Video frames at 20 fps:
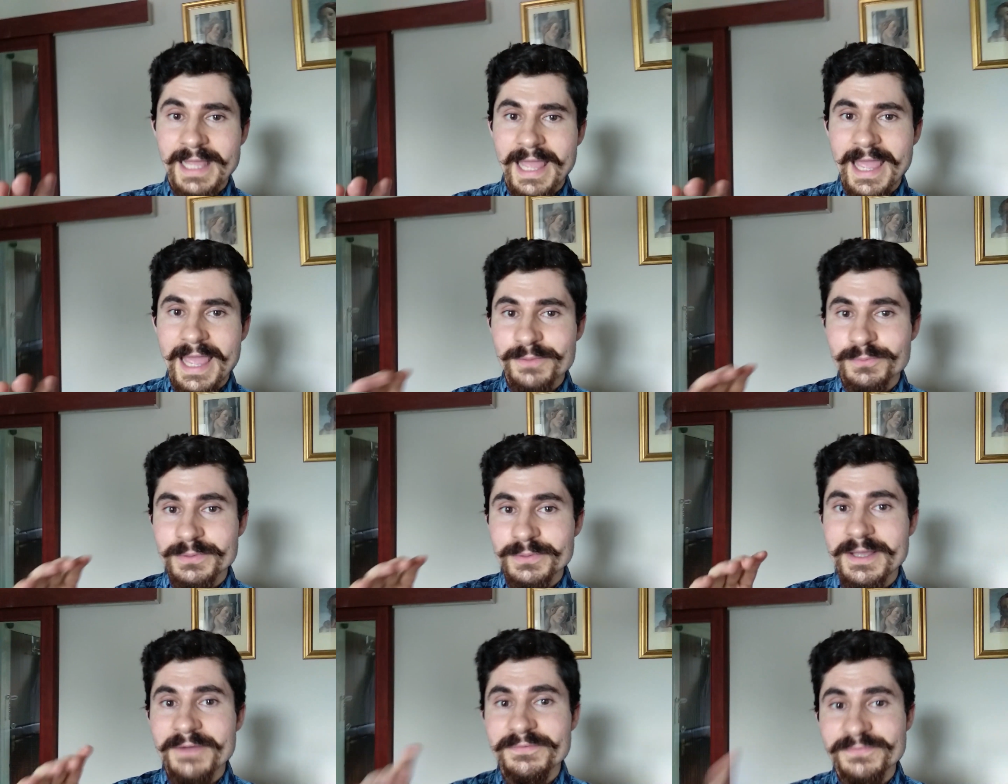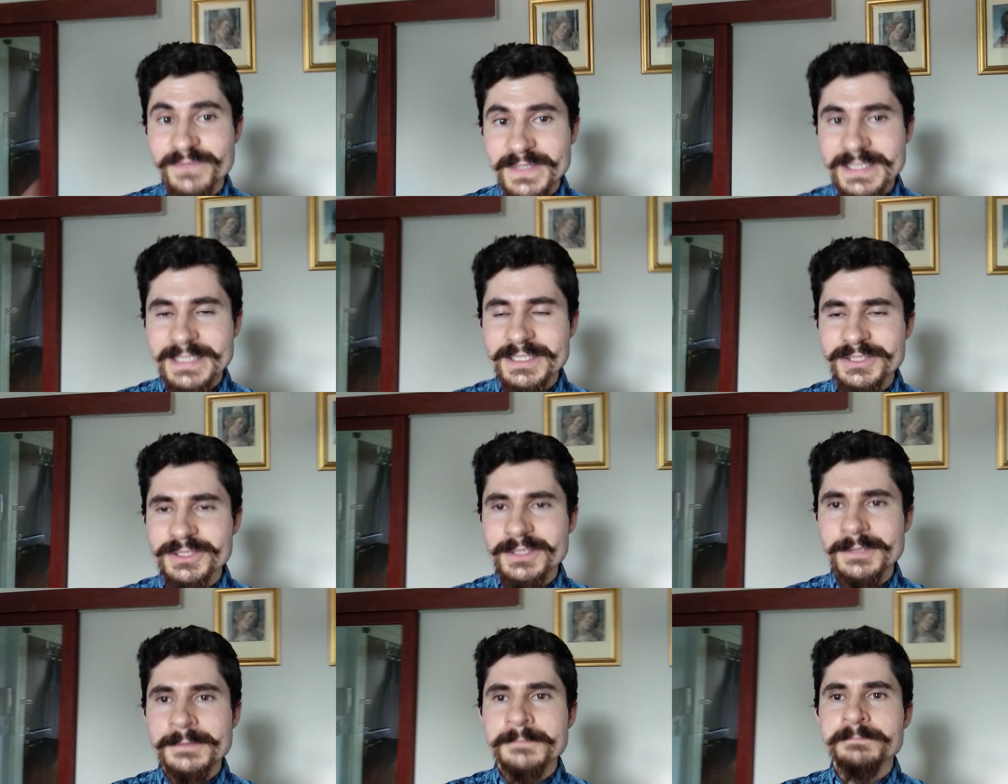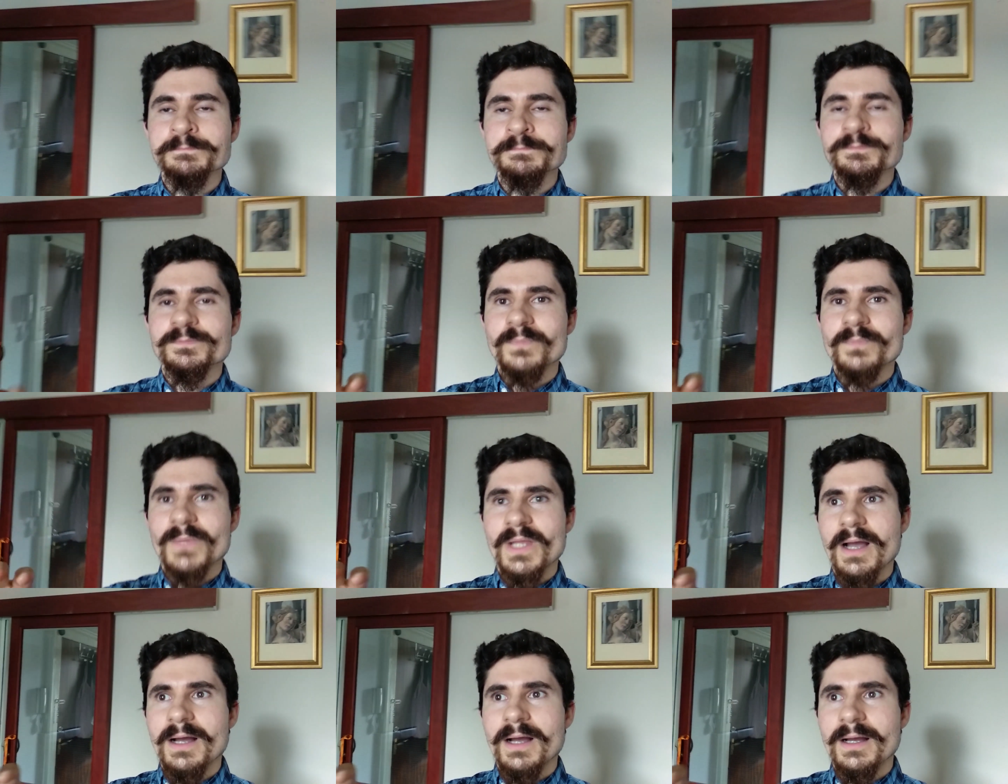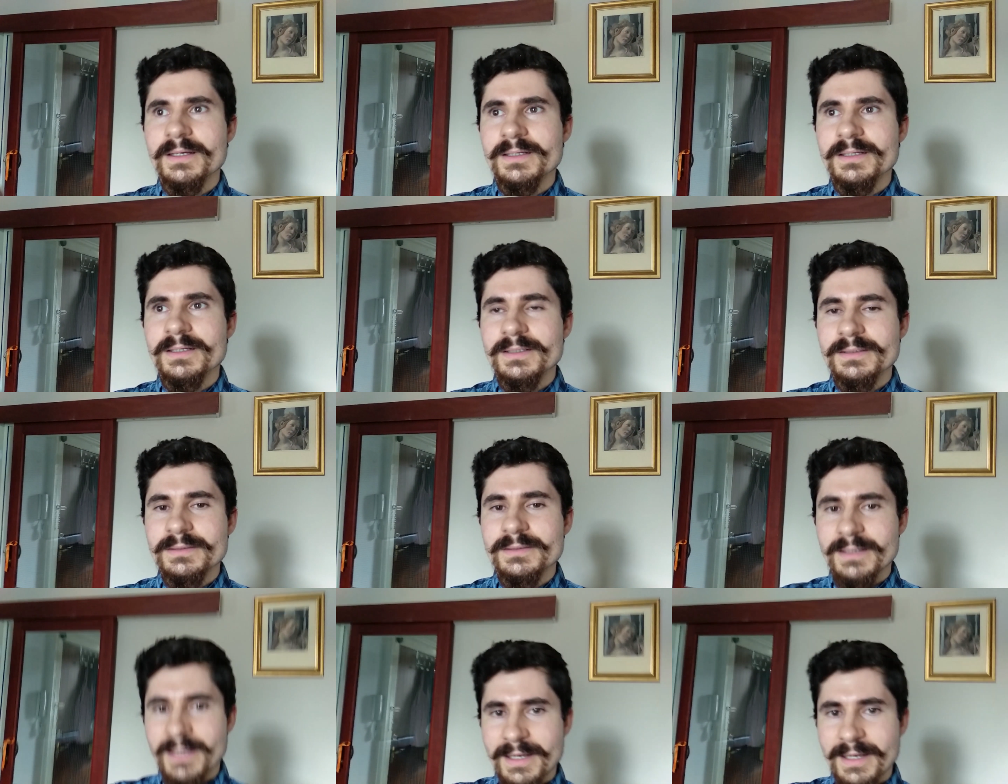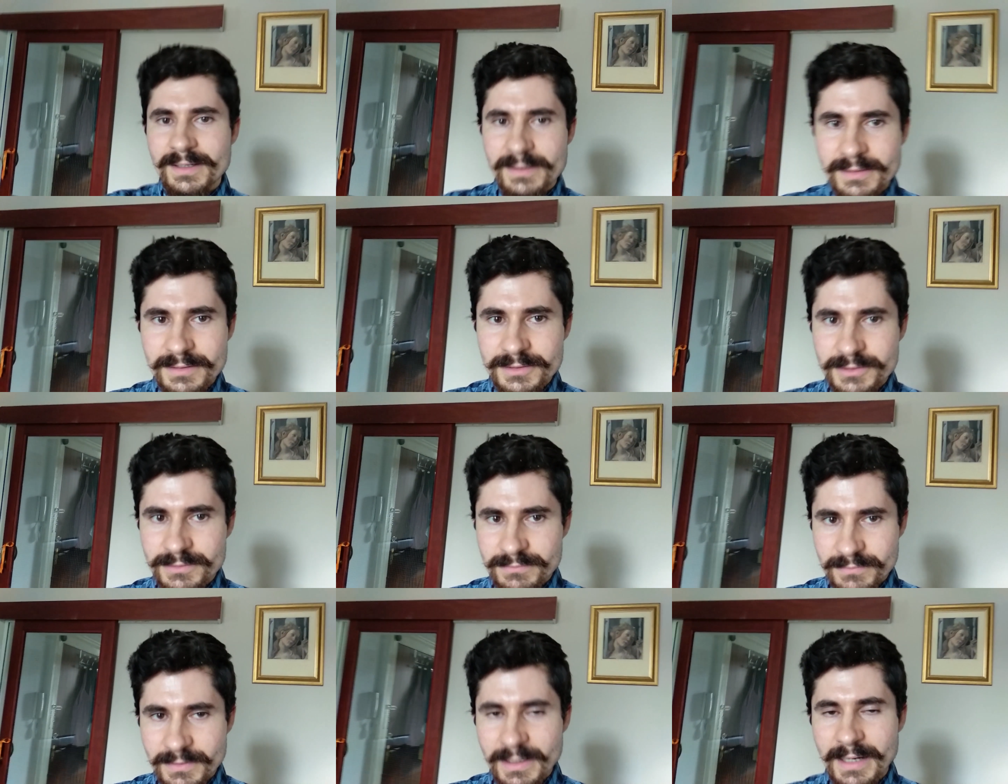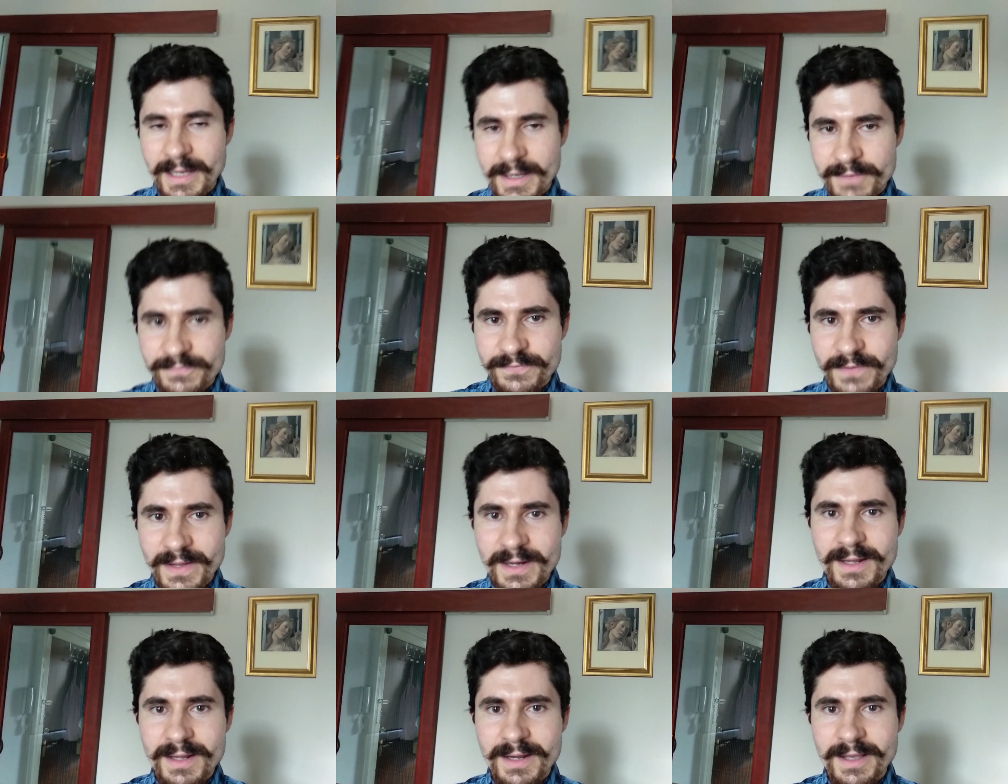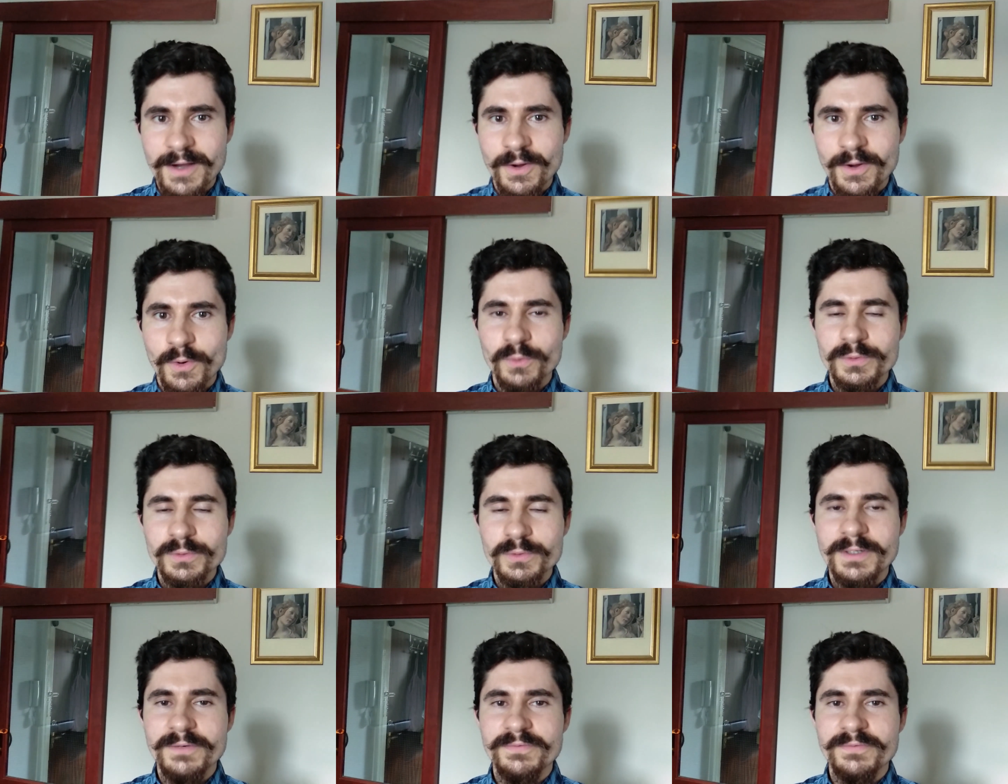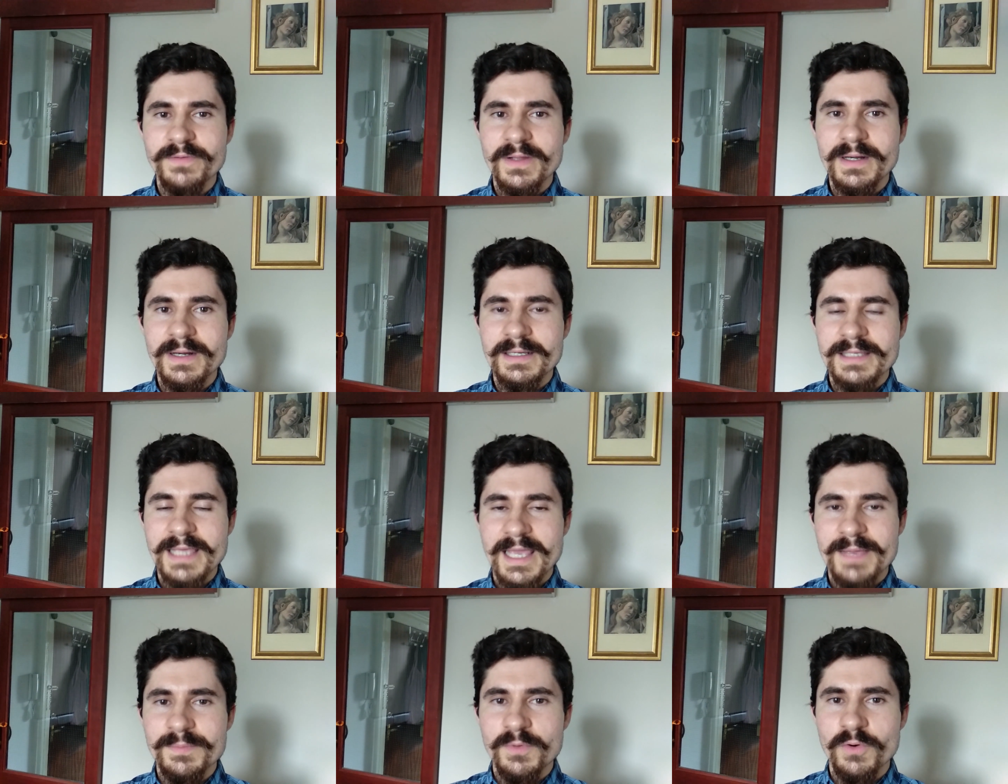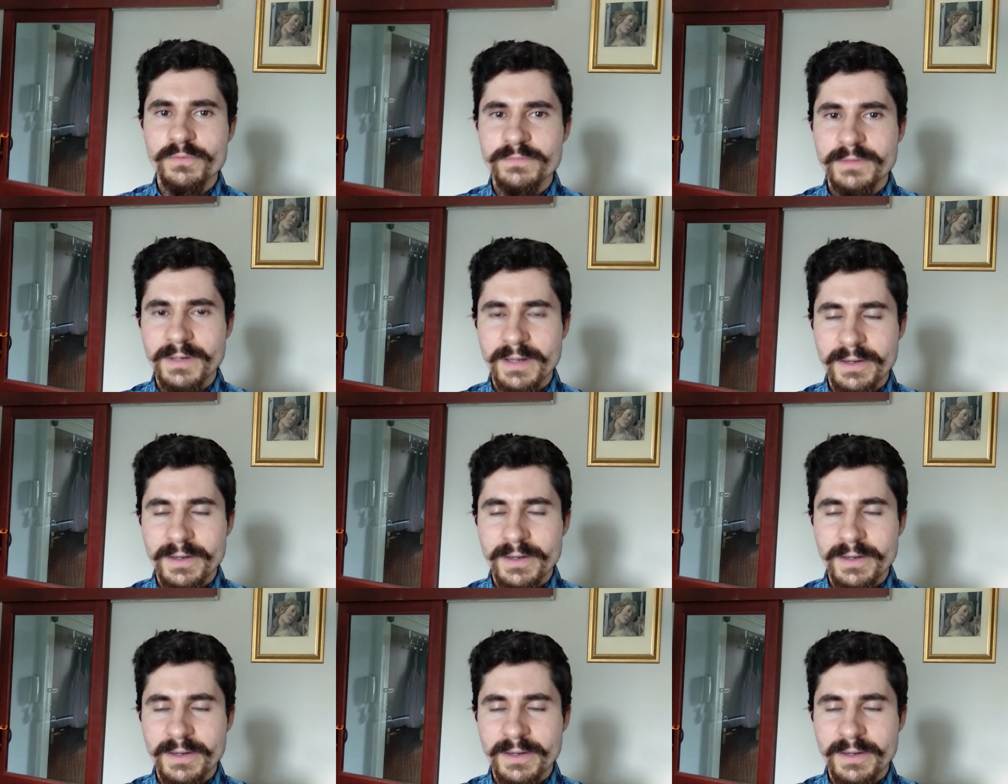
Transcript: and when I finished, an older fella came over,